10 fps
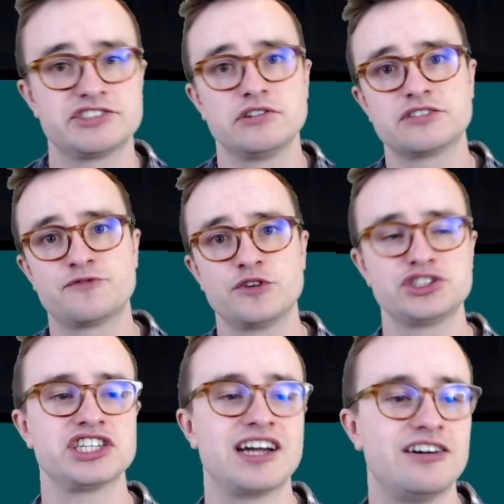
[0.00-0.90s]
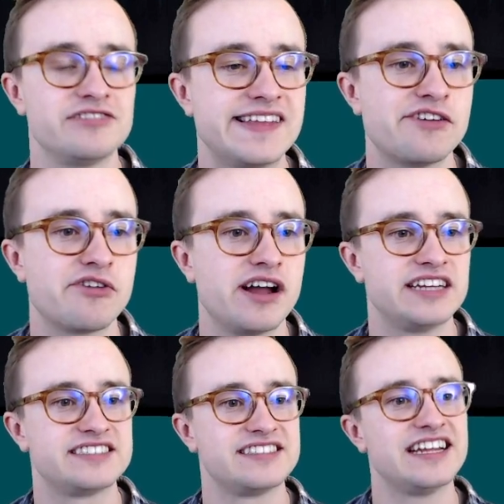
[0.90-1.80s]
right, so let's first check out Lira.
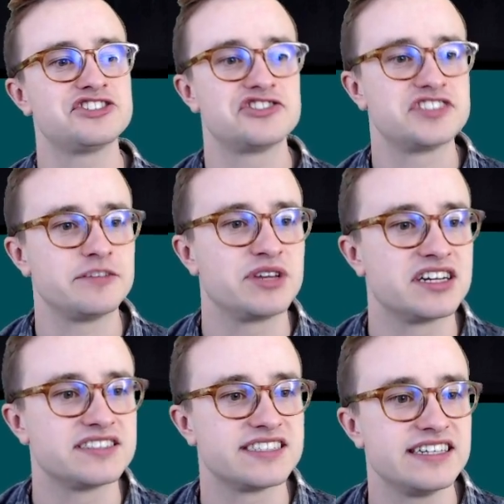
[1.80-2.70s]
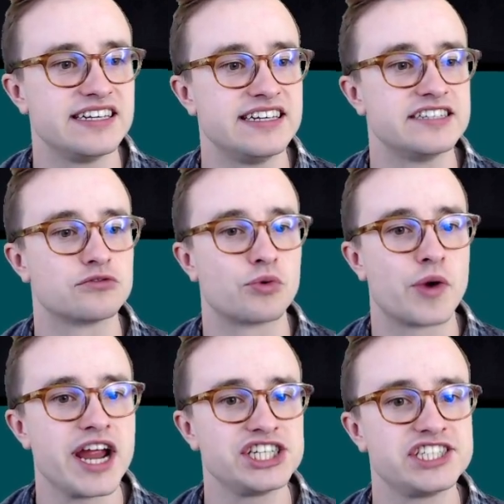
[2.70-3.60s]
It's an interesting because it is
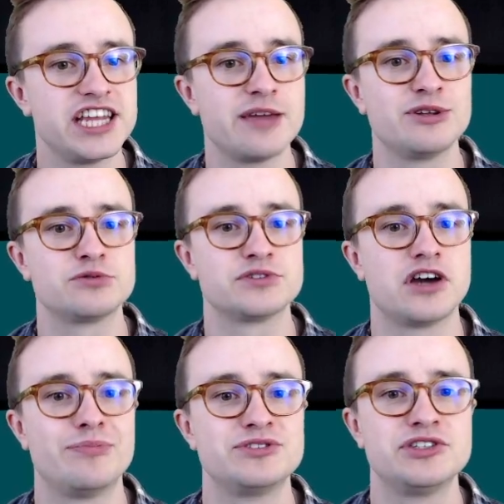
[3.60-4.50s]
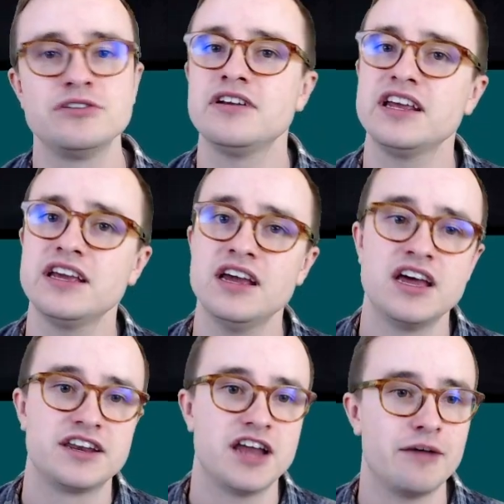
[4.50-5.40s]
range damage with opportunity.
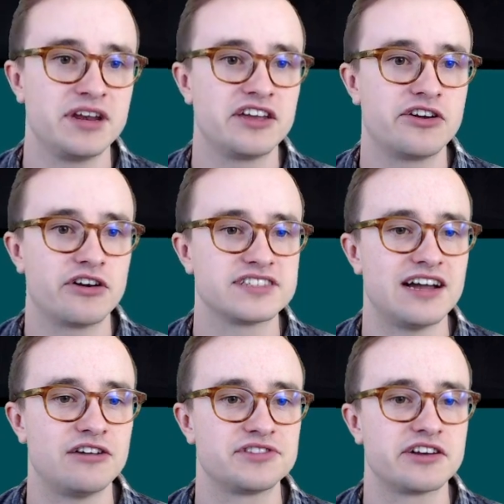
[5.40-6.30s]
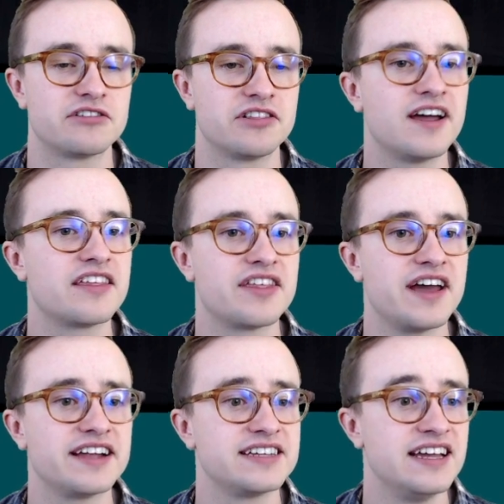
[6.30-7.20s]
Not many cards out there like
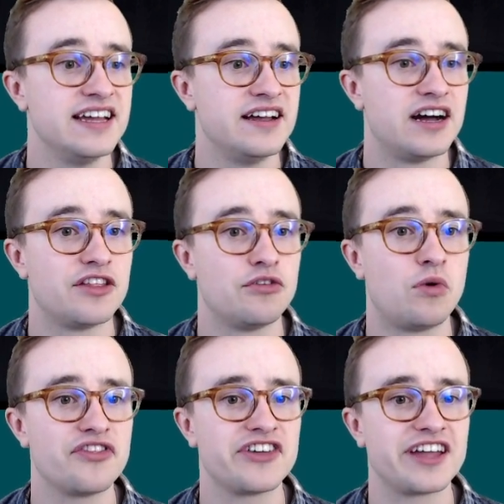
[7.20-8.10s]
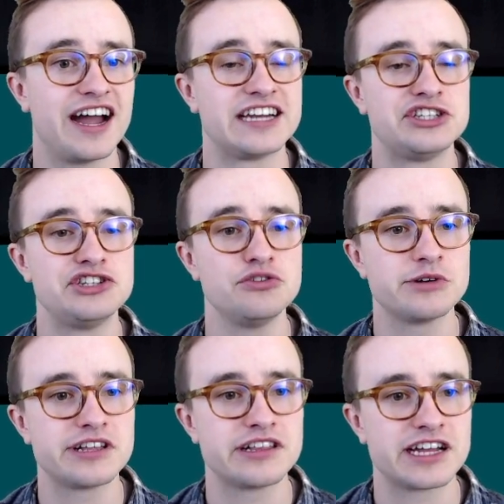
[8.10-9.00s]
that. The one thing I do
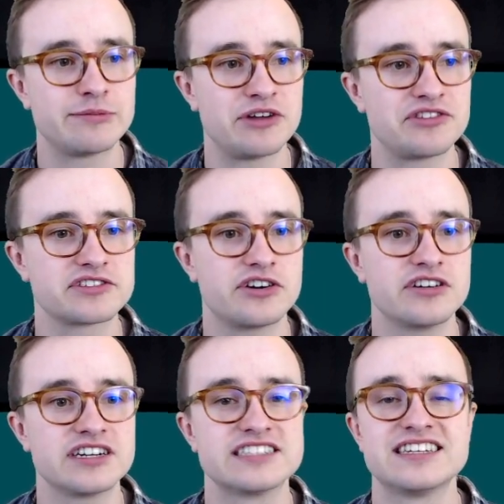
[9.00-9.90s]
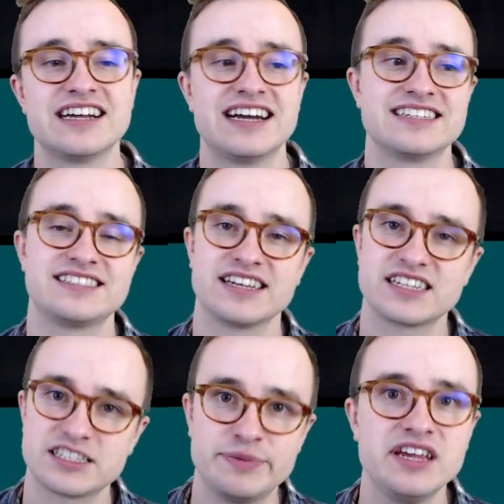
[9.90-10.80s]
really like about this card is that it has
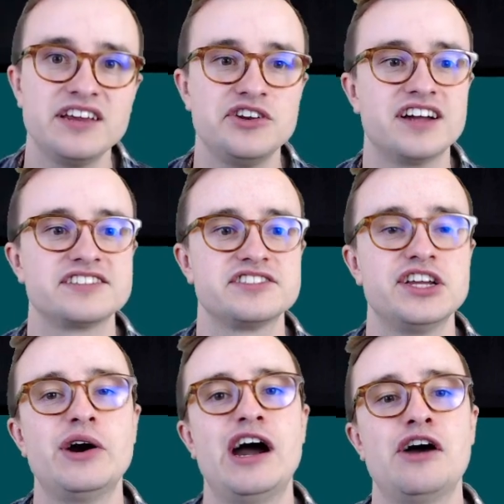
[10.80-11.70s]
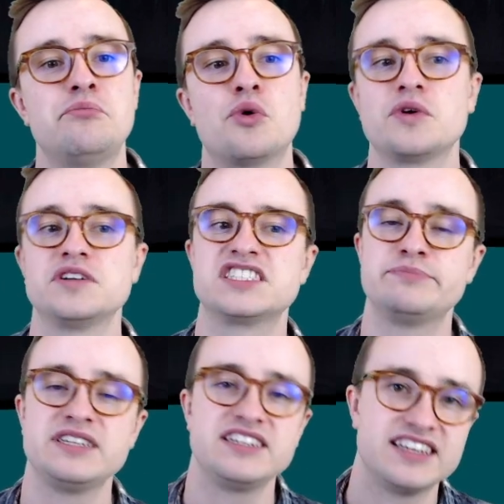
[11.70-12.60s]
6 speed. You guys know how important
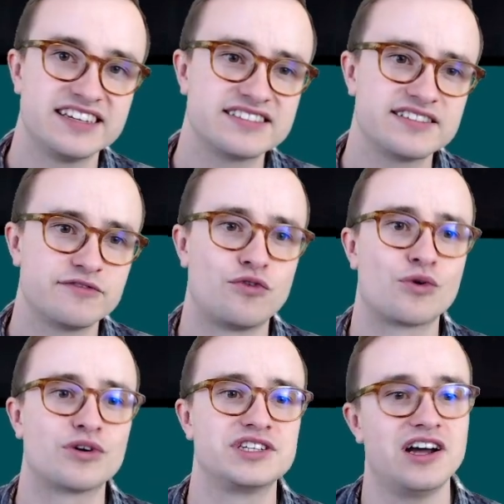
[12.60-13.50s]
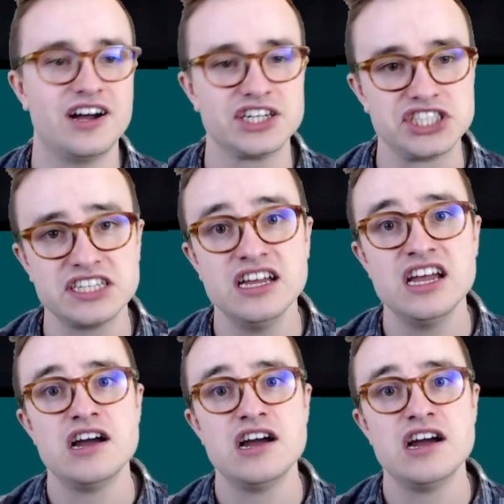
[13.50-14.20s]
speed is for dodging,